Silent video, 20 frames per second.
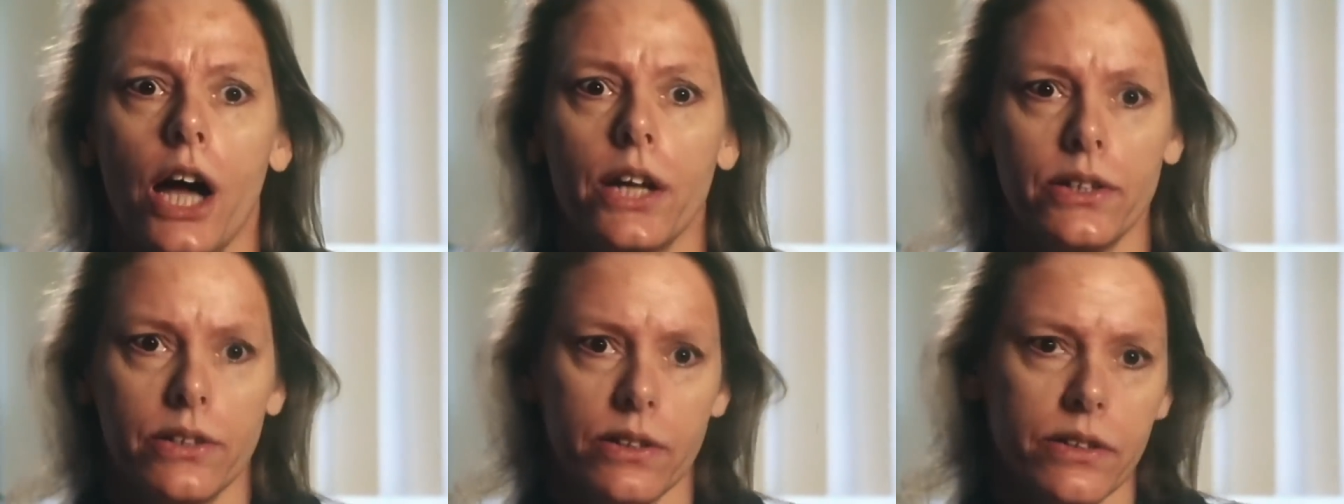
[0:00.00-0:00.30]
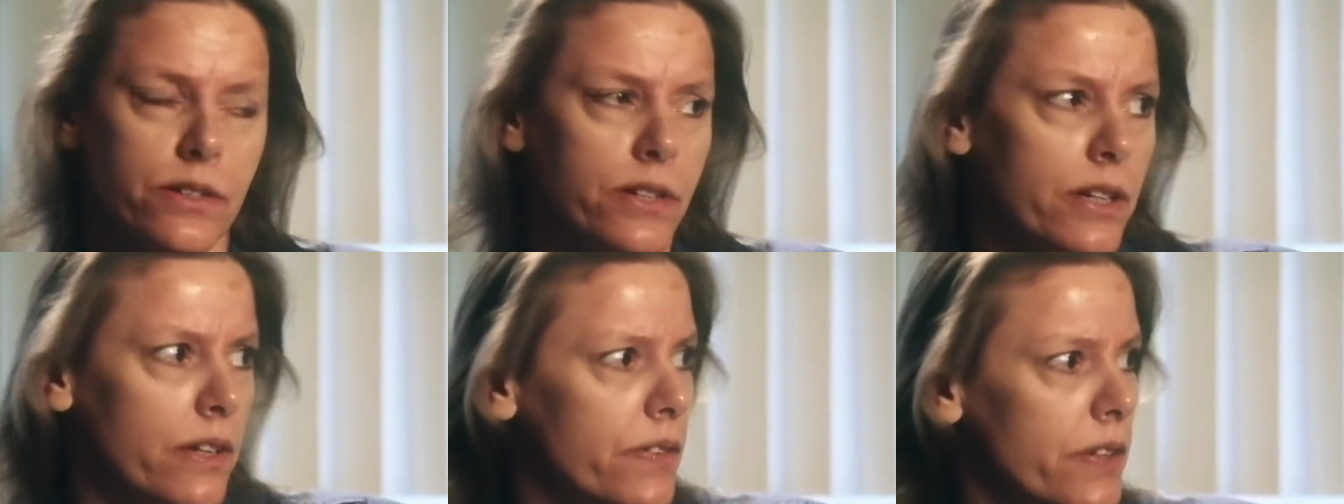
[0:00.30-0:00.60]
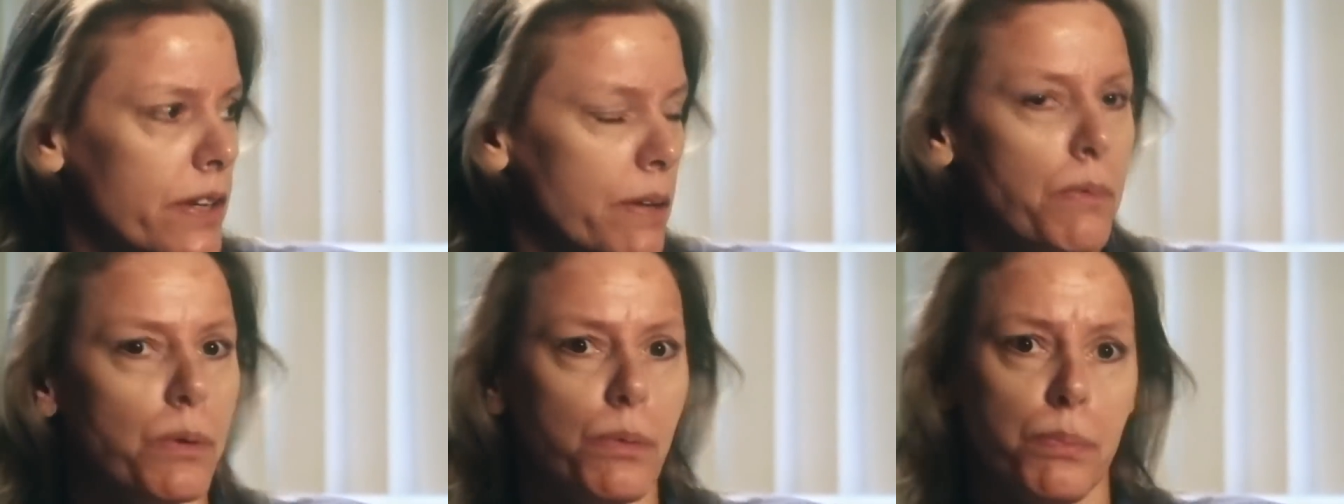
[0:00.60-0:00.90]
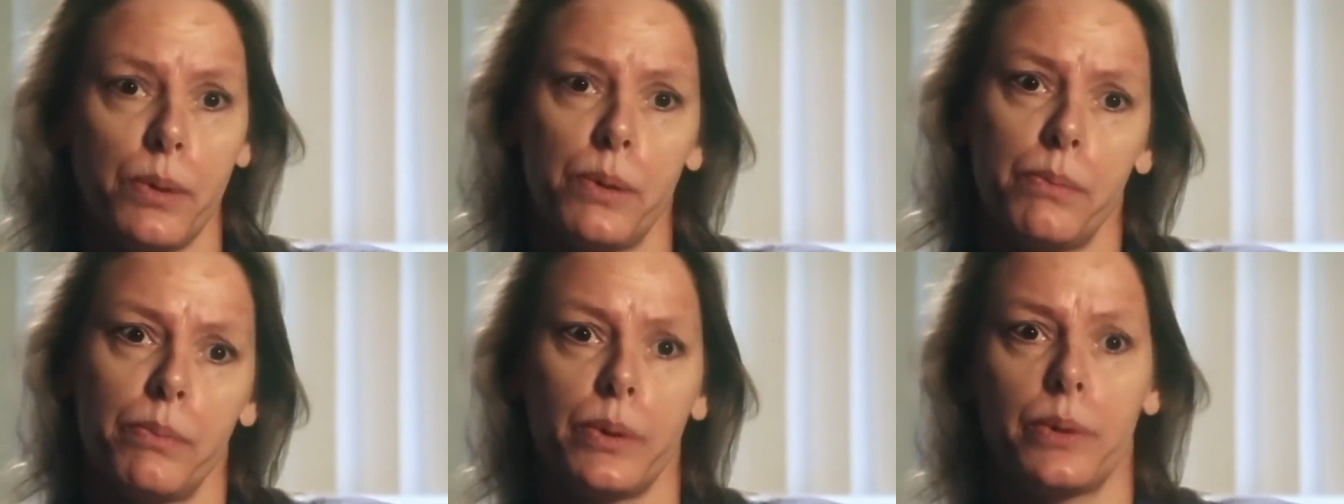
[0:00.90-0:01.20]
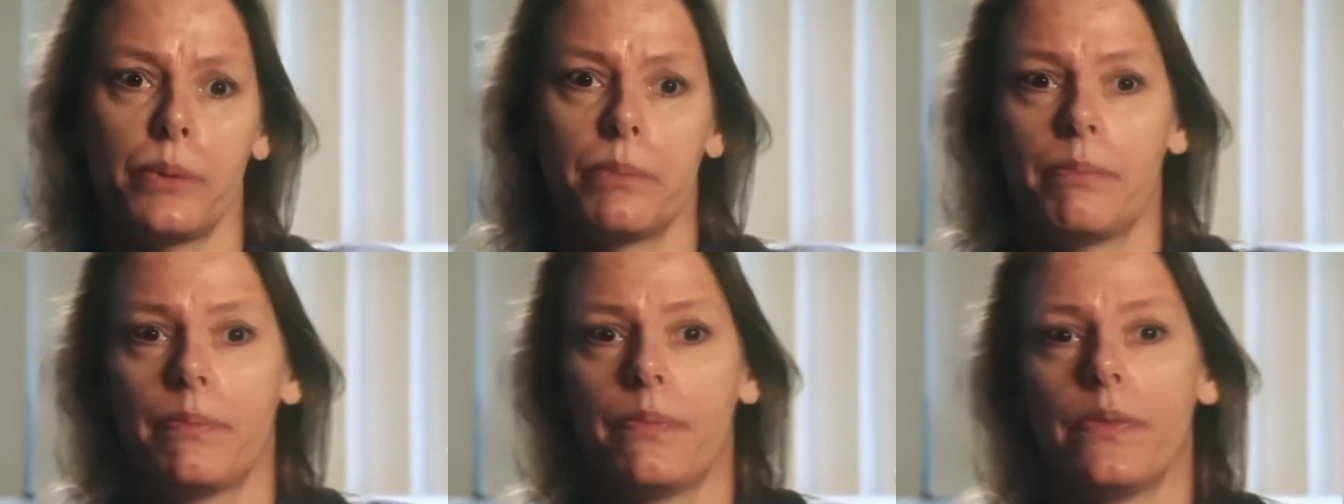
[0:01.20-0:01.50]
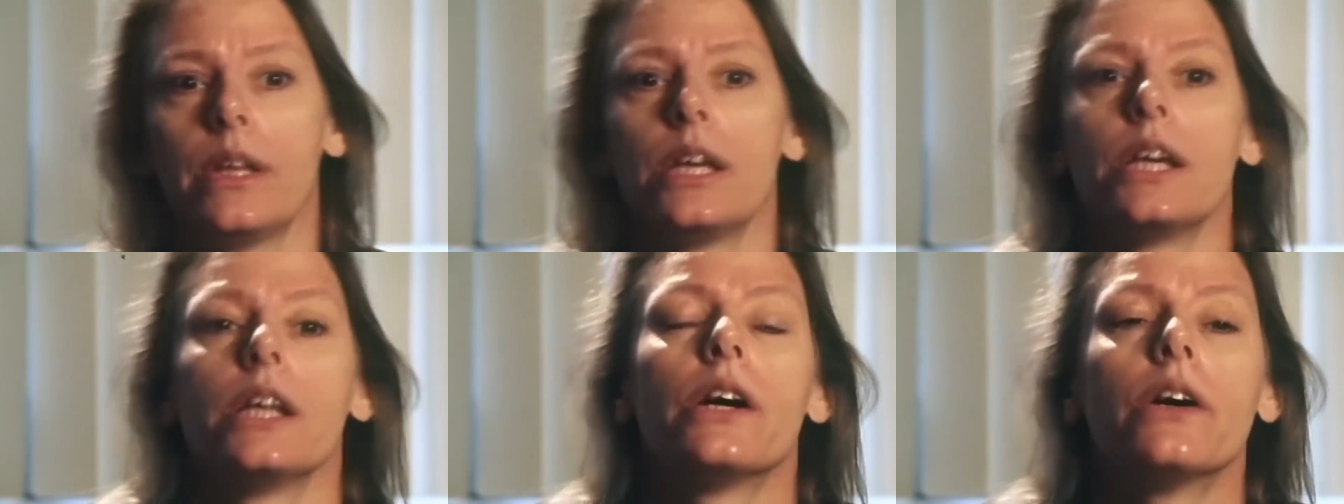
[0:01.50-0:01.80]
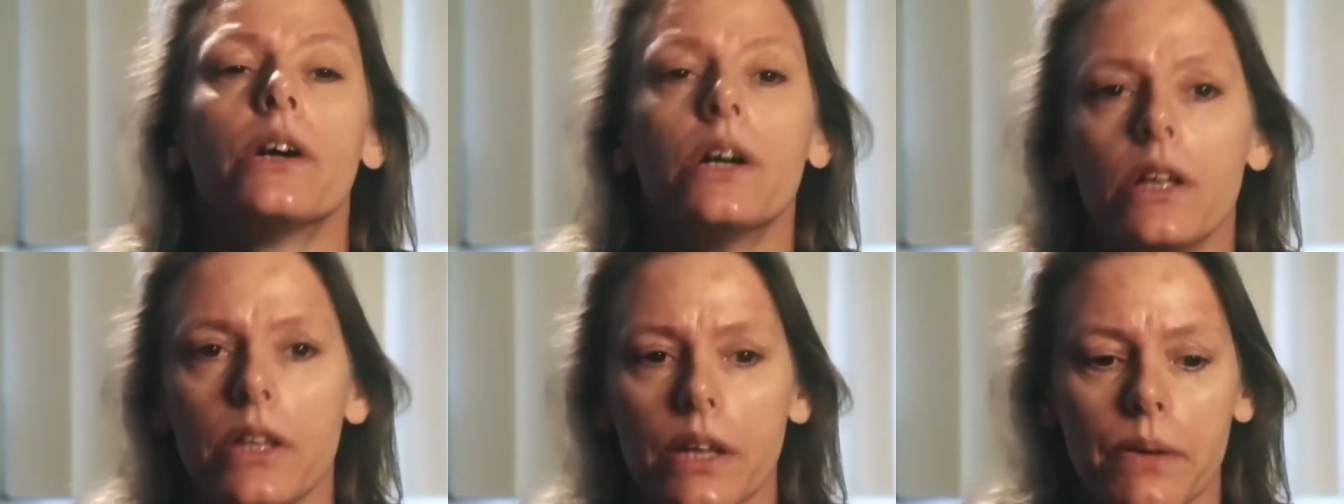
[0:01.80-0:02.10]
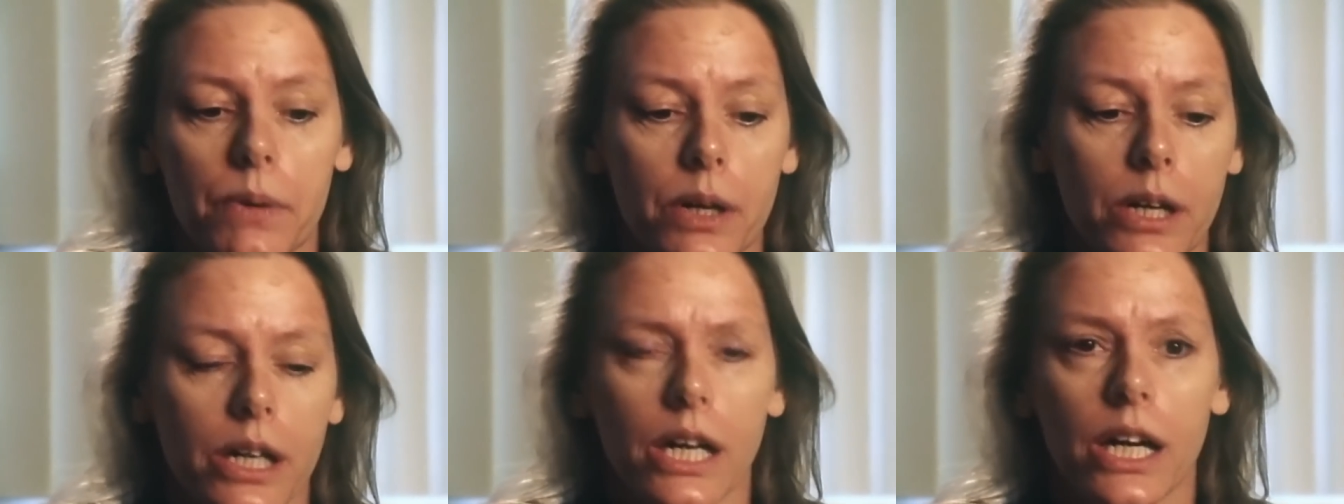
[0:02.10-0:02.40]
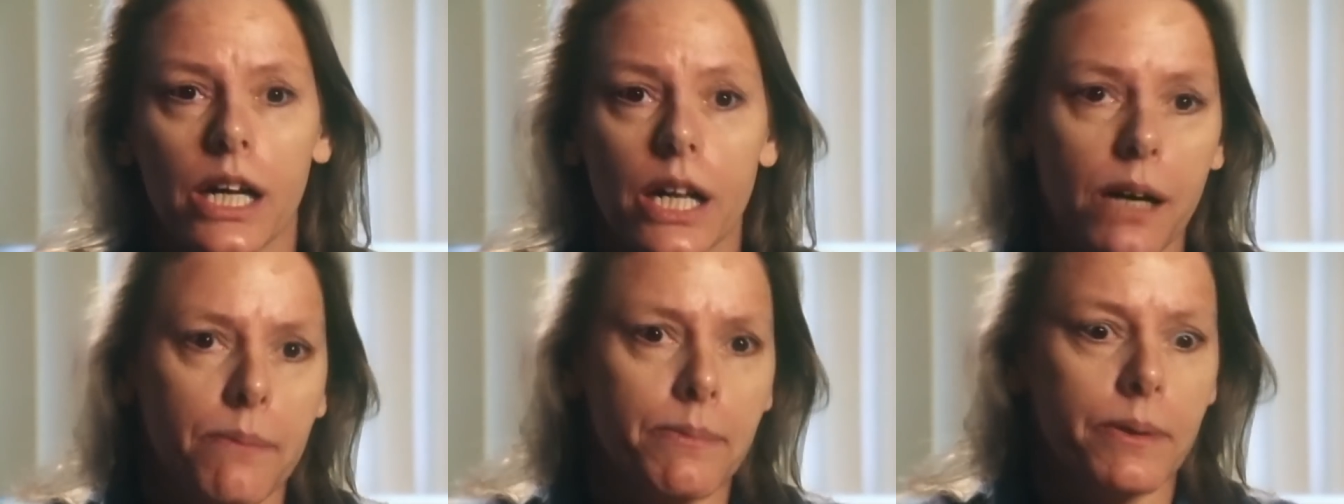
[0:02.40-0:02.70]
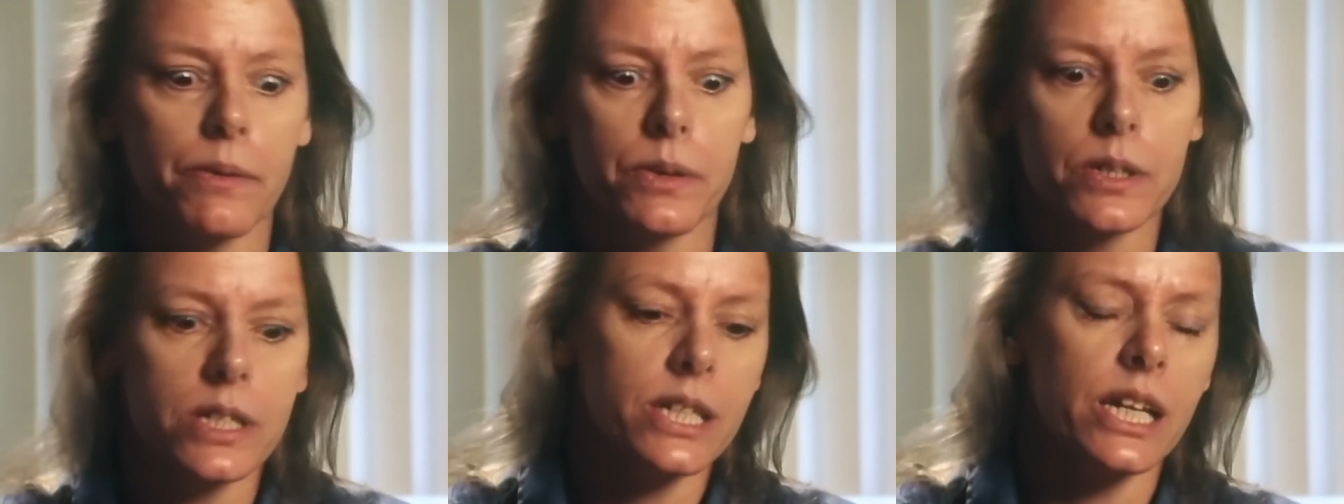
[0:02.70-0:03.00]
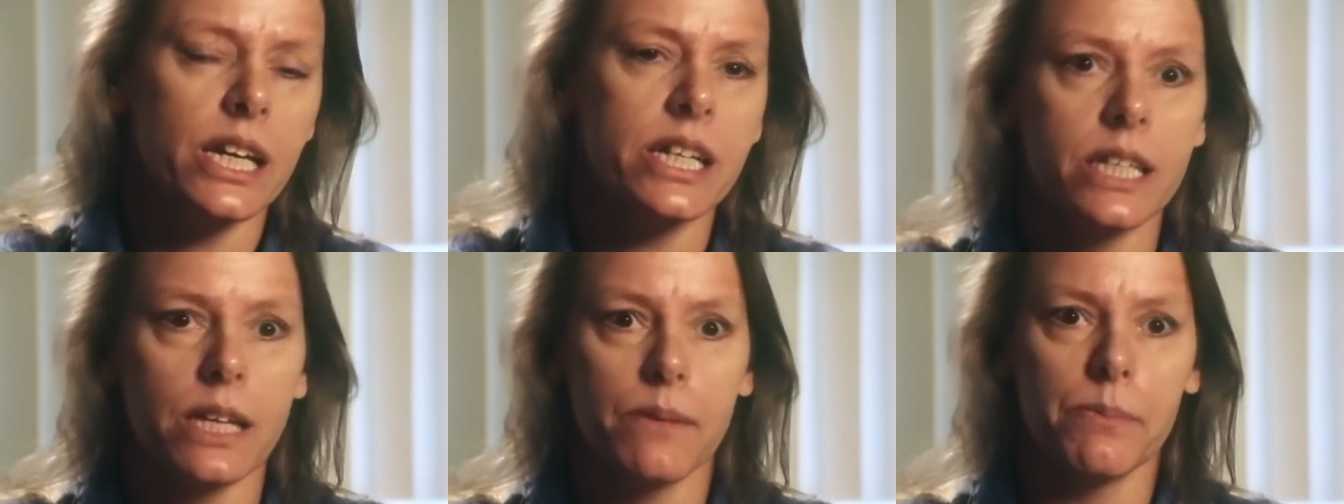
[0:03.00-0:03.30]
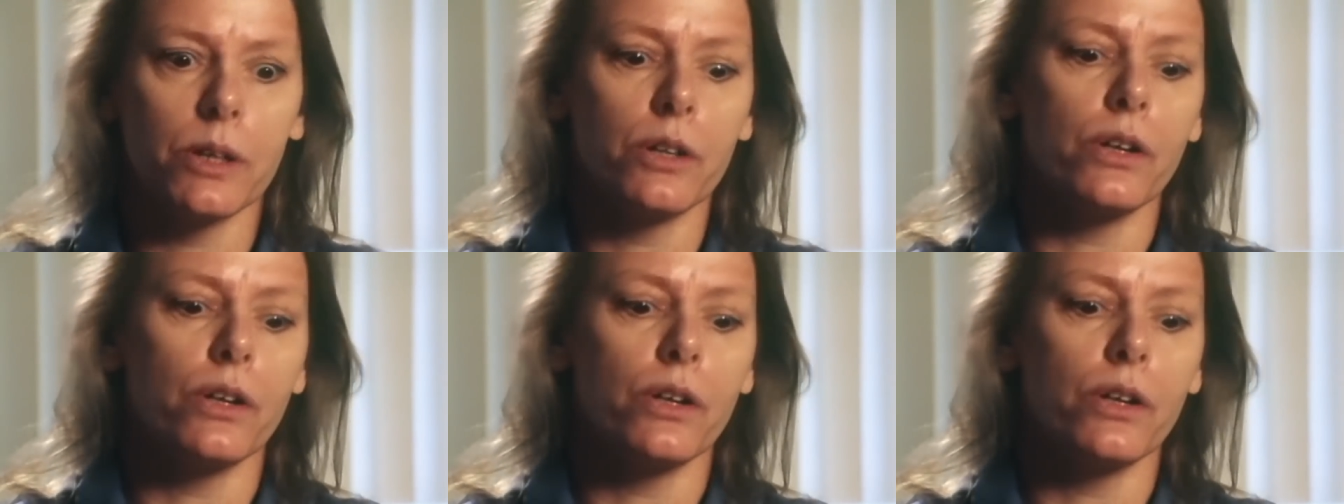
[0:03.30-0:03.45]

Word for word: woman's name was Aileen Wuornos, a former sex worker who had